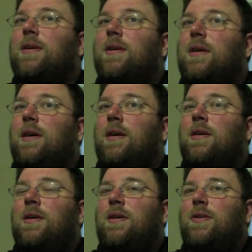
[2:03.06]

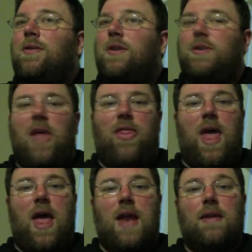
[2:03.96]
the Death
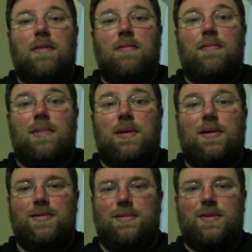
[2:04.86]
Head,
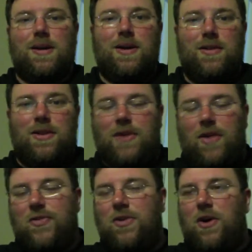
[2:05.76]
the Death
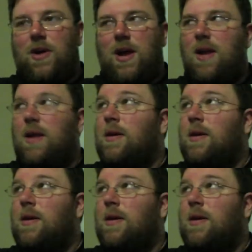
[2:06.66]
Star Head,